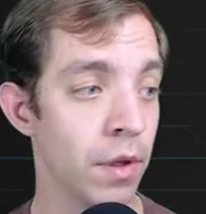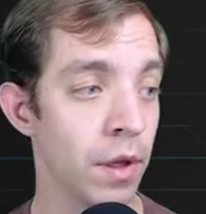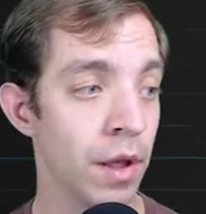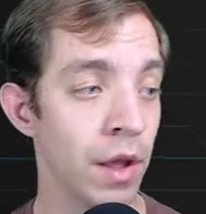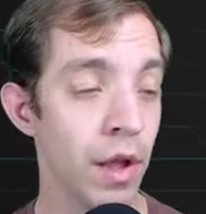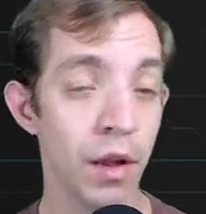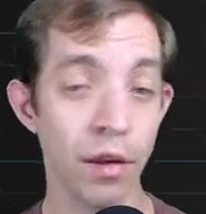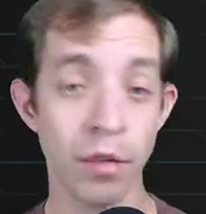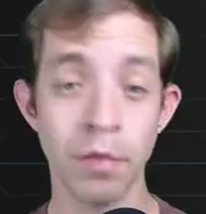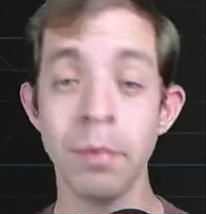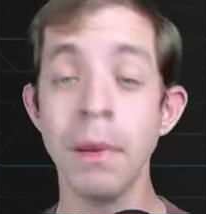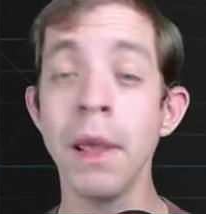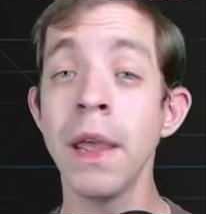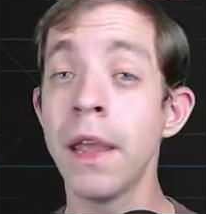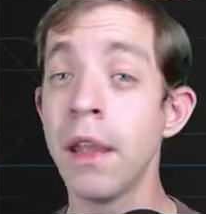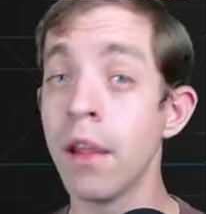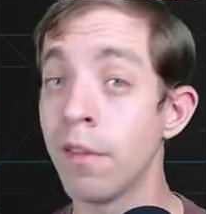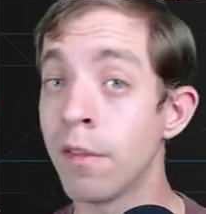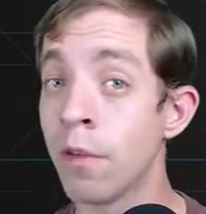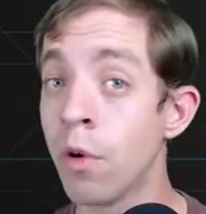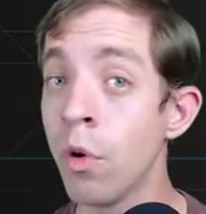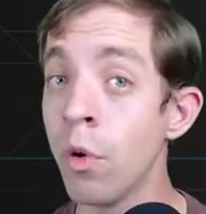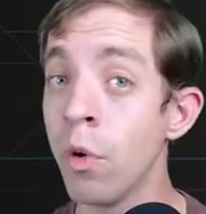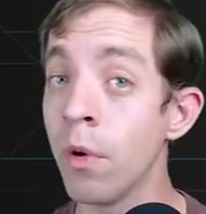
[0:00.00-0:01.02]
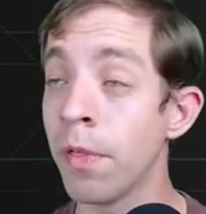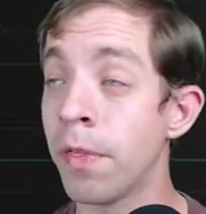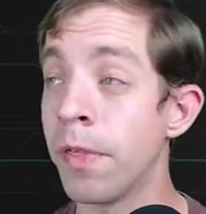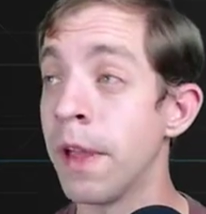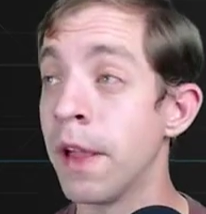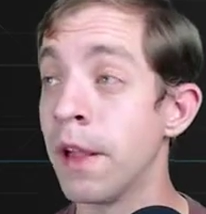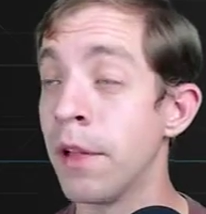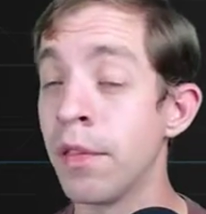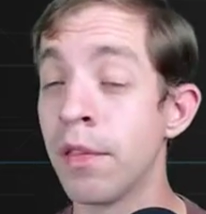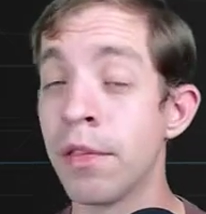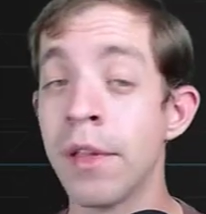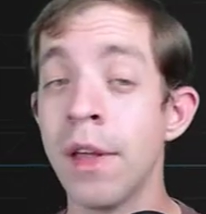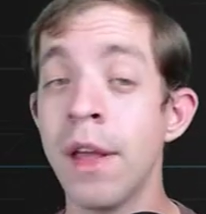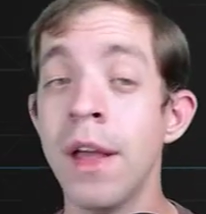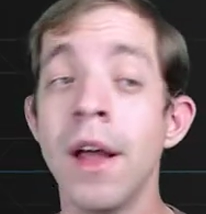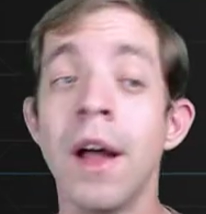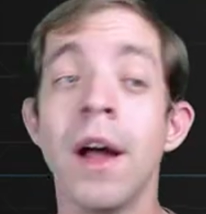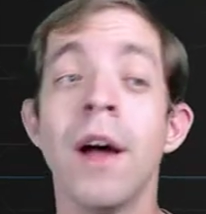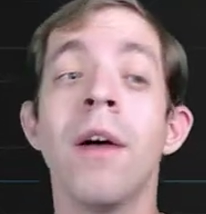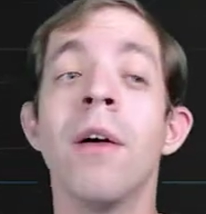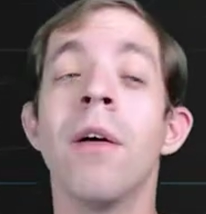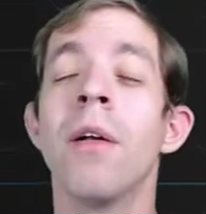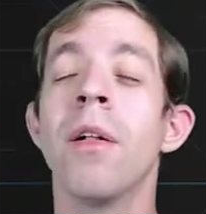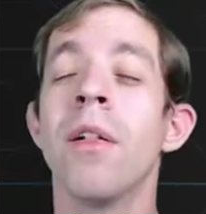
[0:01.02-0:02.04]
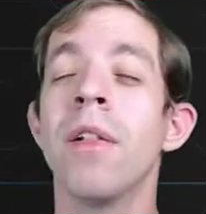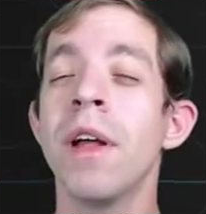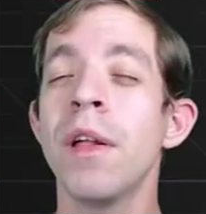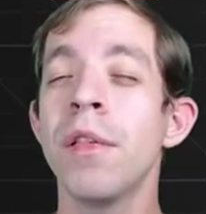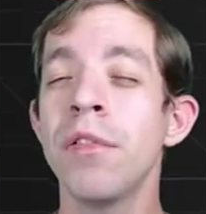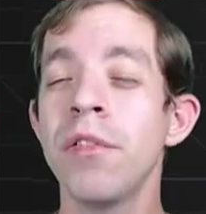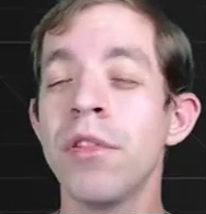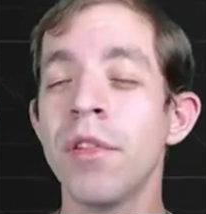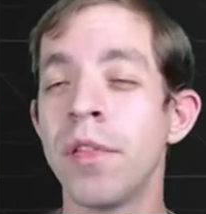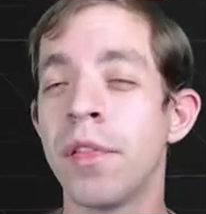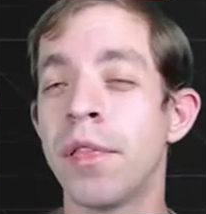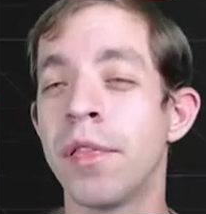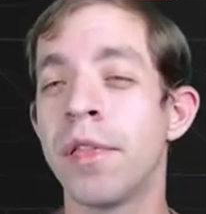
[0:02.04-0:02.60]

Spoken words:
And speaking of cool things, let's just